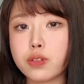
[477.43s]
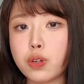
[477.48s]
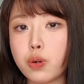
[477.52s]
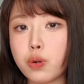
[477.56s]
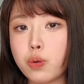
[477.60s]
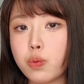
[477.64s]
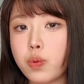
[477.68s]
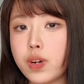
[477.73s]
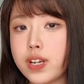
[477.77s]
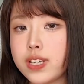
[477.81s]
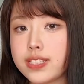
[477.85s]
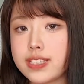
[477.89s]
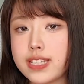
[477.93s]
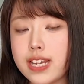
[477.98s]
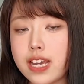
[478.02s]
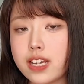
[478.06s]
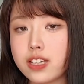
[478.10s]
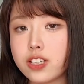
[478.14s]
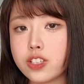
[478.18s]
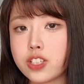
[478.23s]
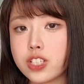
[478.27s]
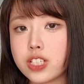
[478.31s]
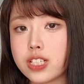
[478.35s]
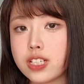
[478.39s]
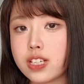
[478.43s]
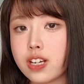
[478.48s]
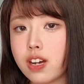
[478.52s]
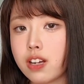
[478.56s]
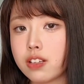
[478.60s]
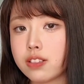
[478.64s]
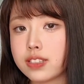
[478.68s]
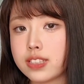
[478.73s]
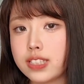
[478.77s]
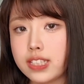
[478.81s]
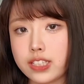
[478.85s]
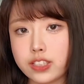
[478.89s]
don't waste energy
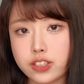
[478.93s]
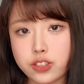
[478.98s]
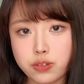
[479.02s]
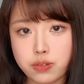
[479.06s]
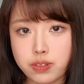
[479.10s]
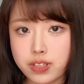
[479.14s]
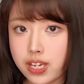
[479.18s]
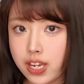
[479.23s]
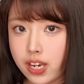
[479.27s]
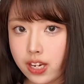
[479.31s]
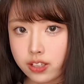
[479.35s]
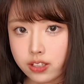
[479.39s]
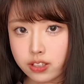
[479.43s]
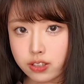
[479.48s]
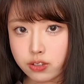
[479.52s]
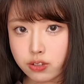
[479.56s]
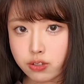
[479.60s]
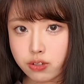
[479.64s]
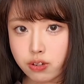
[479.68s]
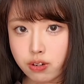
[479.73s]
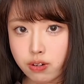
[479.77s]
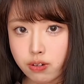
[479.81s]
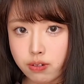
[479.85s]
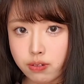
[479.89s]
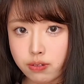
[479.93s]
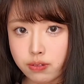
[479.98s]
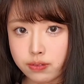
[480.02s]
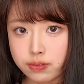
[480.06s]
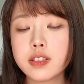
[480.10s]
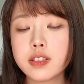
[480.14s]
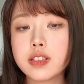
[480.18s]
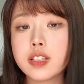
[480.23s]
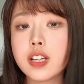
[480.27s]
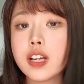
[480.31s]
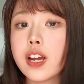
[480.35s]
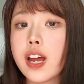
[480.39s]
on things you can't control.
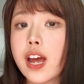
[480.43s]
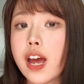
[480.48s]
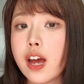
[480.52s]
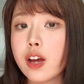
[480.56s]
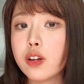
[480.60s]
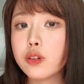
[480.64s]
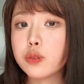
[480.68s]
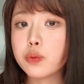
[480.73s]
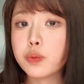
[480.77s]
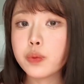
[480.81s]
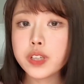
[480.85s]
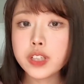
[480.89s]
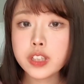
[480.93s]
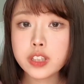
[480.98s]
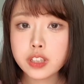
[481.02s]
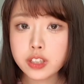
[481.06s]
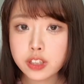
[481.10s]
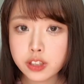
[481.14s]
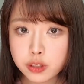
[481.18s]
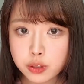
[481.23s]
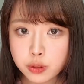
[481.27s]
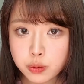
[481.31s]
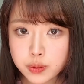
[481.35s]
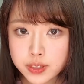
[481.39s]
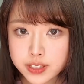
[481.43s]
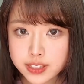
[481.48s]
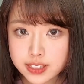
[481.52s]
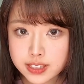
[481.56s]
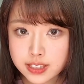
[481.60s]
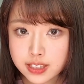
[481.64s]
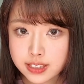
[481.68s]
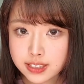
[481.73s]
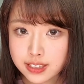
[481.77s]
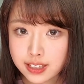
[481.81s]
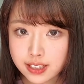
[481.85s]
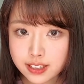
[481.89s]
Then how do we deal with
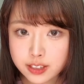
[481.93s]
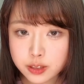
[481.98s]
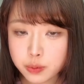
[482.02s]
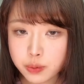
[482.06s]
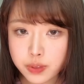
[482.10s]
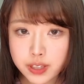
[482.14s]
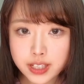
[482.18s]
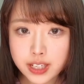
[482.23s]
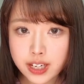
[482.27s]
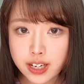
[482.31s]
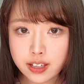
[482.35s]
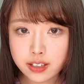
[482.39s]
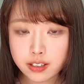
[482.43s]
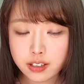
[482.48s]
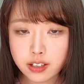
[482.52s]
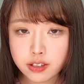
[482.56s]
the things we can